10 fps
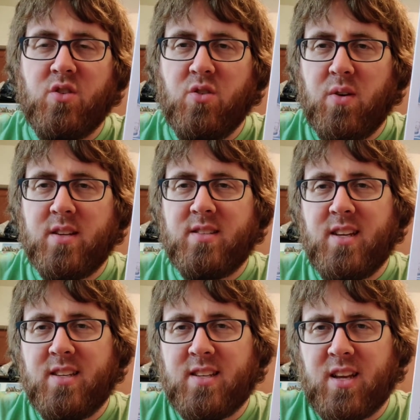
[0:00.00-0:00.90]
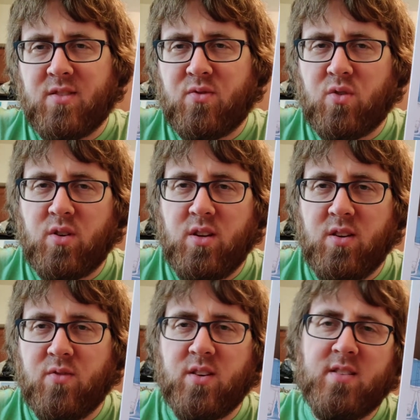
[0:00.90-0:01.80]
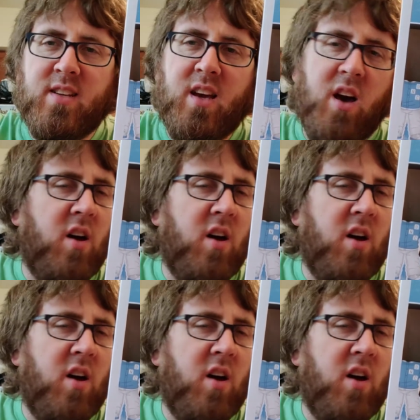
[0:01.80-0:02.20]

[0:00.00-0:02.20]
UNC stands for University